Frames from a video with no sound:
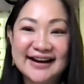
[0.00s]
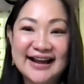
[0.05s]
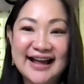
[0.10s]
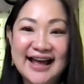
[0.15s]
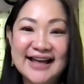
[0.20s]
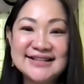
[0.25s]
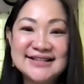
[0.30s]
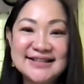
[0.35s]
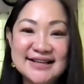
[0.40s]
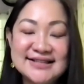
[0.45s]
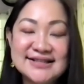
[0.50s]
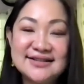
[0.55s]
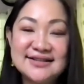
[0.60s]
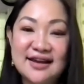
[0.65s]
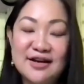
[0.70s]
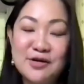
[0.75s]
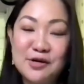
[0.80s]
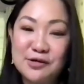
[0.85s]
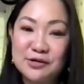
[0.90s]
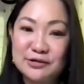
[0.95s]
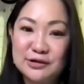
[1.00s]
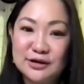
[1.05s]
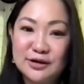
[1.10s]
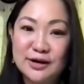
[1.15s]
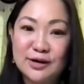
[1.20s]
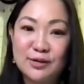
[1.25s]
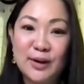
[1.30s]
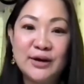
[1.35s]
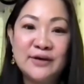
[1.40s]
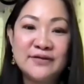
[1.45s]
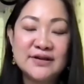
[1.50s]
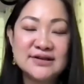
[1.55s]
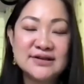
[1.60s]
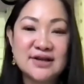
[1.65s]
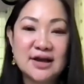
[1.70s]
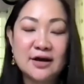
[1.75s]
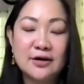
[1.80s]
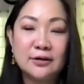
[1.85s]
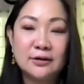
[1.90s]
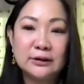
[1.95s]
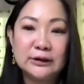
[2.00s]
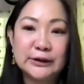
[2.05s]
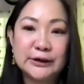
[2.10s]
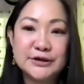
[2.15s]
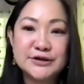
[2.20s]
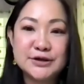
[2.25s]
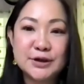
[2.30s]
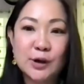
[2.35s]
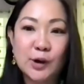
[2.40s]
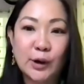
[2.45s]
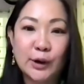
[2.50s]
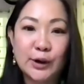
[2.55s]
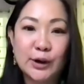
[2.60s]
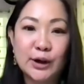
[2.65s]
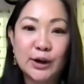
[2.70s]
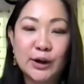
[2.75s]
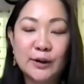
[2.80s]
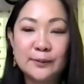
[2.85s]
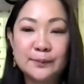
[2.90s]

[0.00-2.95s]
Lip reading: As a stakeholder, one of the stakeholders, Your Honor.